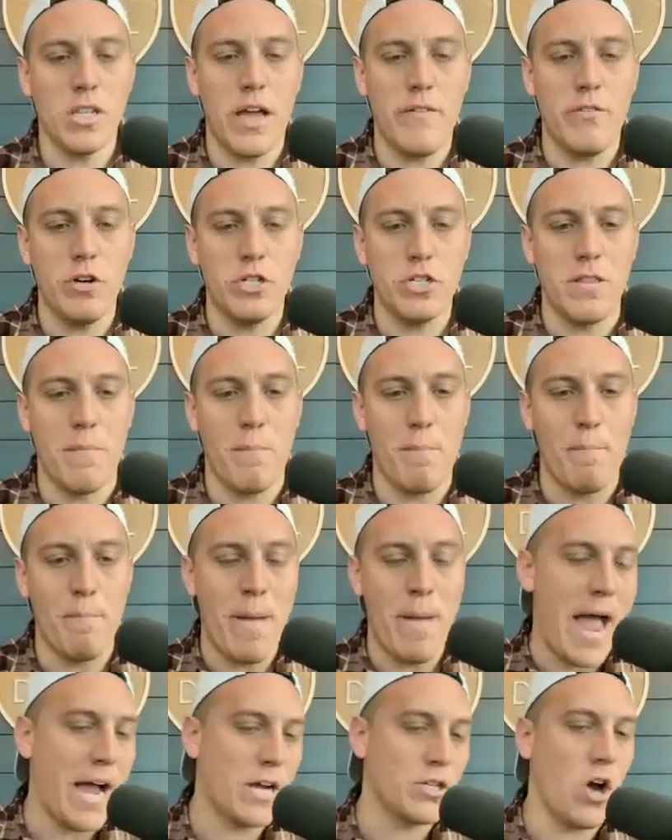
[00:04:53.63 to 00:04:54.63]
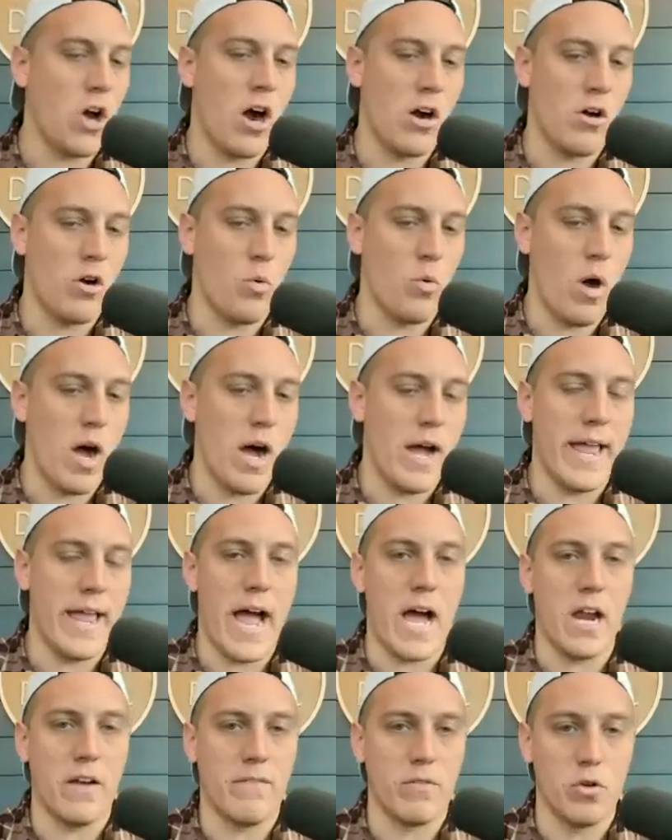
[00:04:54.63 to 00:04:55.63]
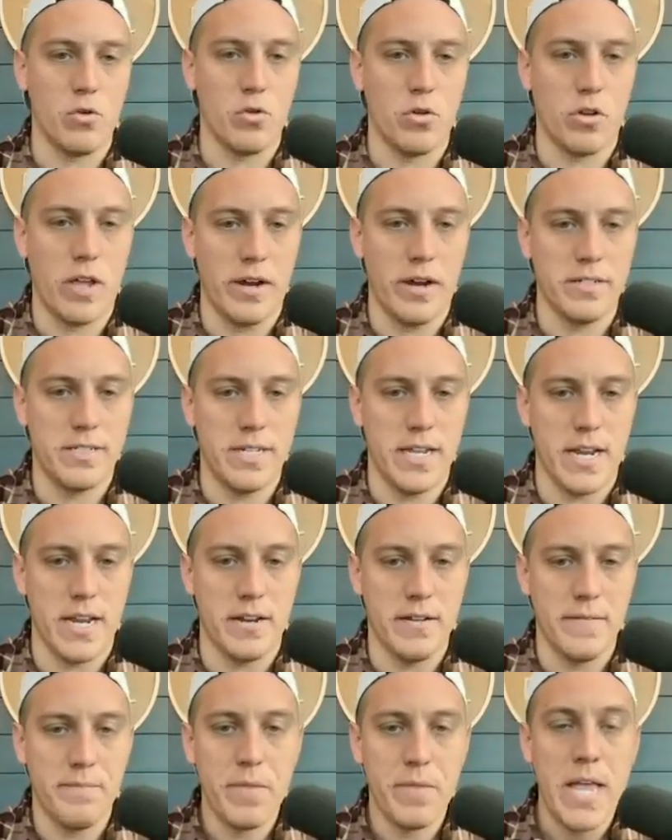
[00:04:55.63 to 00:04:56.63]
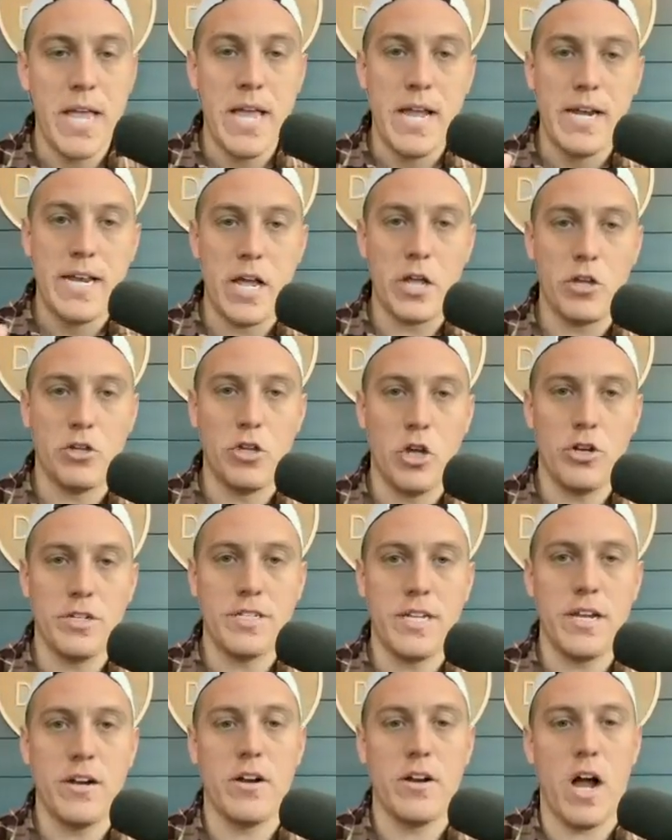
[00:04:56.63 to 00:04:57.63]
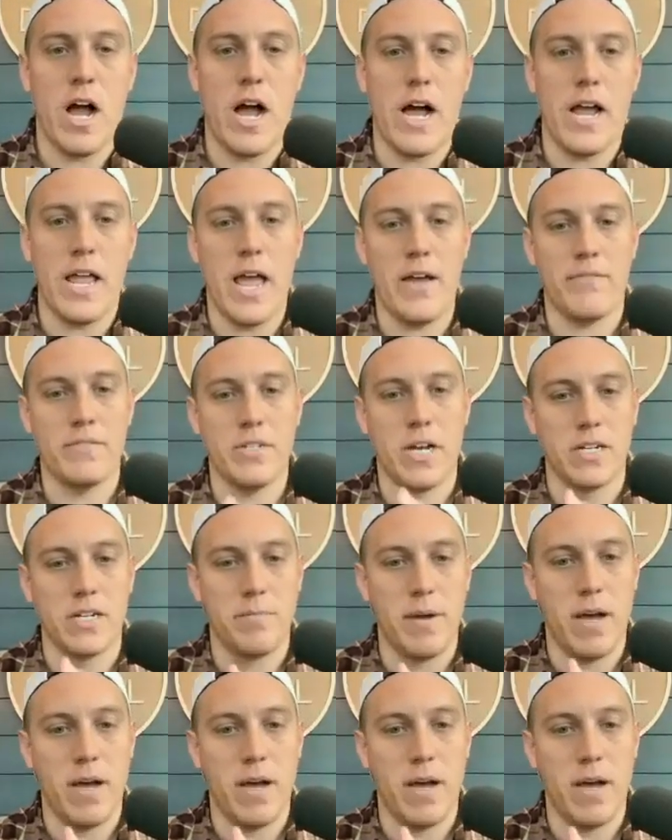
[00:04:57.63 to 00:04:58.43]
leverage and the max ROI out of Google Guaranteed. Now you'll notice here I have talked